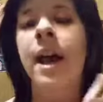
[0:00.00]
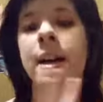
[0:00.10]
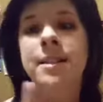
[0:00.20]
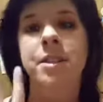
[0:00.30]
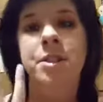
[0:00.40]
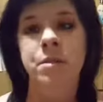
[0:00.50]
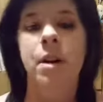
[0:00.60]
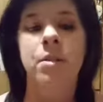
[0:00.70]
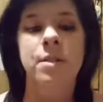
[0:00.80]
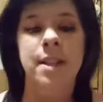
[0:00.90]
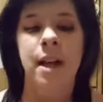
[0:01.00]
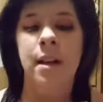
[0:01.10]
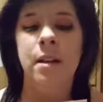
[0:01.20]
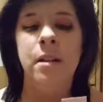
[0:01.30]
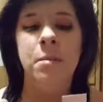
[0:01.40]
as a duo set
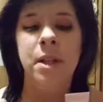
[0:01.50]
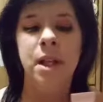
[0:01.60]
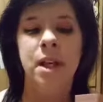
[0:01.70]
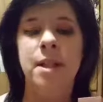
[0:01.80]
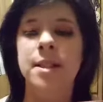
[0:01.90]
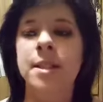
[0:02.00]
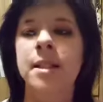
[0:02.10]
because